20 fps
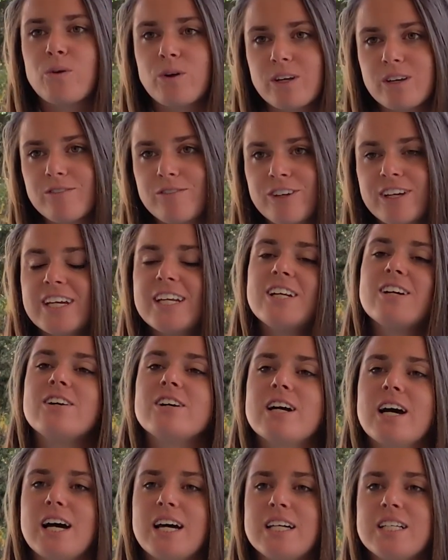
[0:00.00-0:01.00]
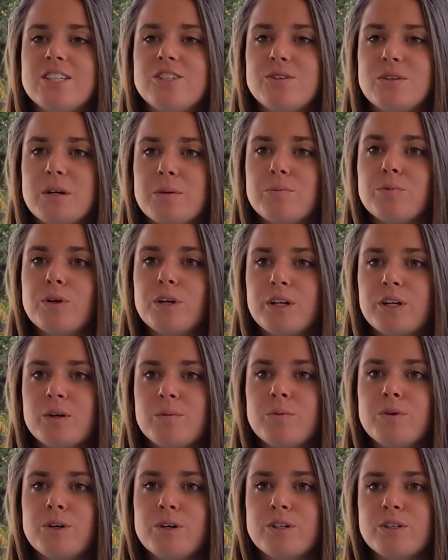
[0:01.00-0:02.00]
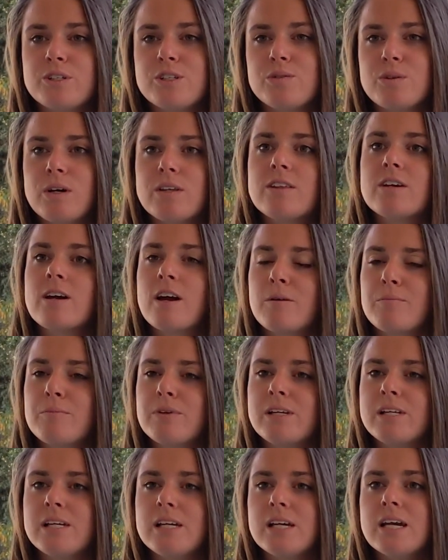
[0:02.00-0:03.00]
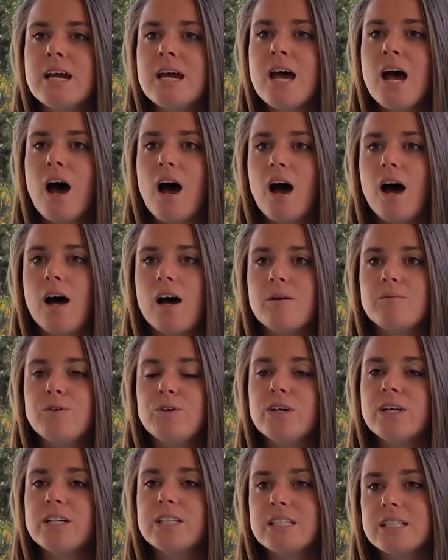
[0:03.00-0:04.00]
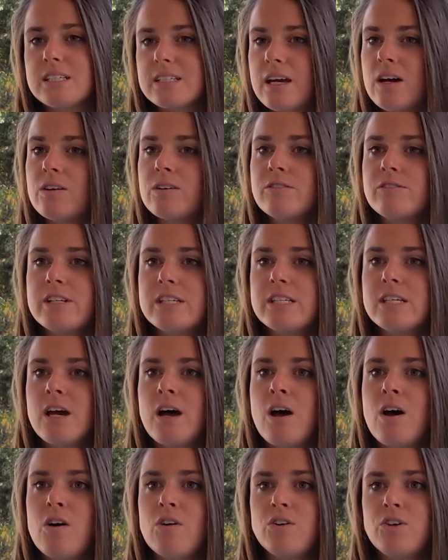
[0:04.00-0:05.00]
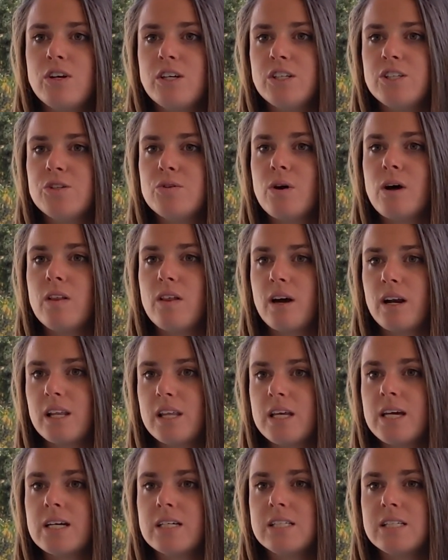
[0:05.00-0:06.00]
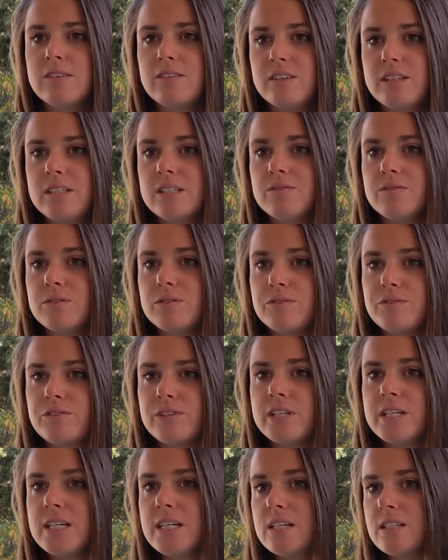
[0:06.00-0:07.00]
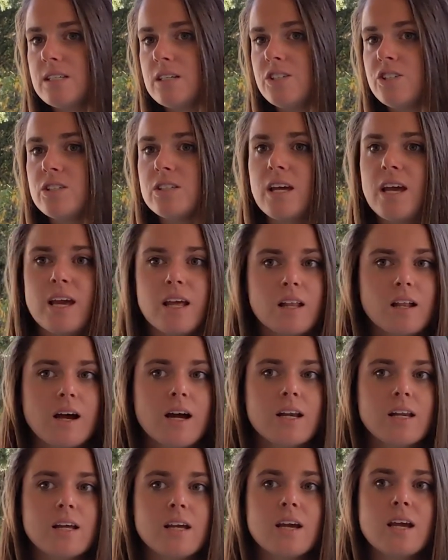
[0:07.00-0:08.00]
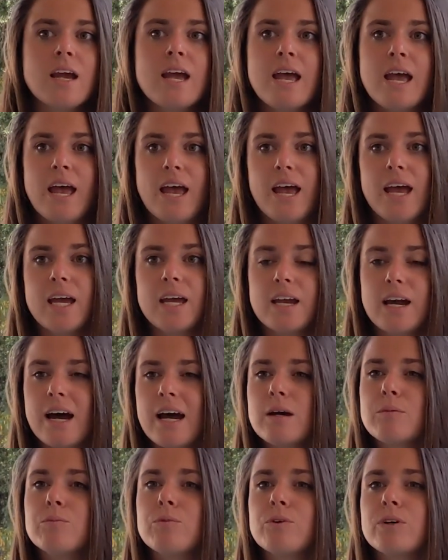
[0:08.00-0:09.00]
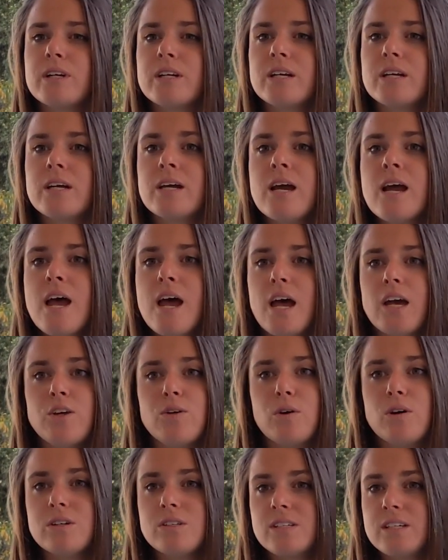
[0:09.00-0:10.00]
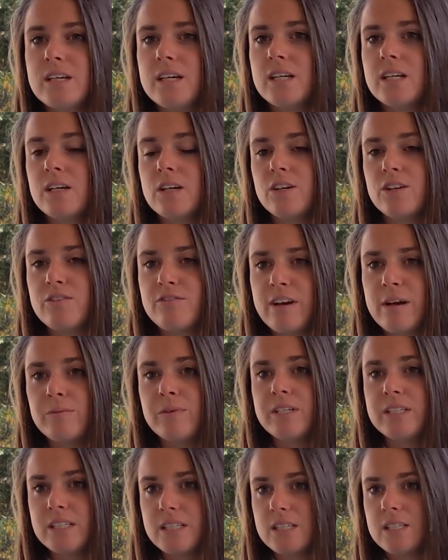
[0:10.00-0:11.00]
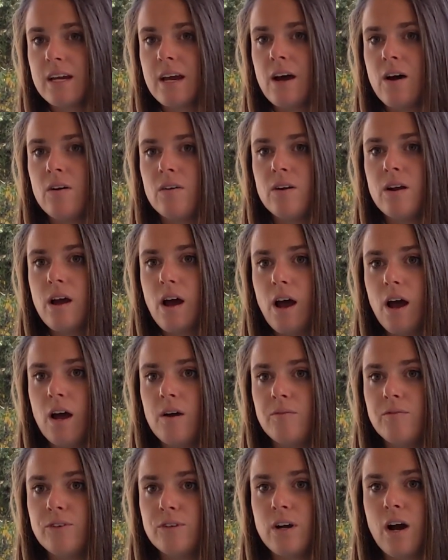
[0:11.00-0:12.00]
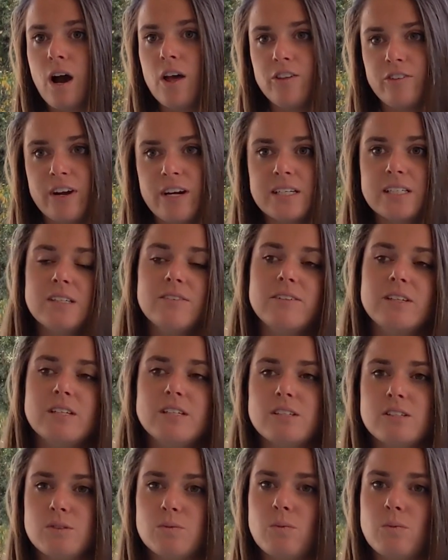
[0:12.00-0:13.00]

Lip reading: Working for Kitty Hawk Kites, you get pretty good perks throughout the company. You get a discount in retail. You get to do a lot of the activities for free, such as hang gliding and kiteboarding. You also get a good family discount for other activities as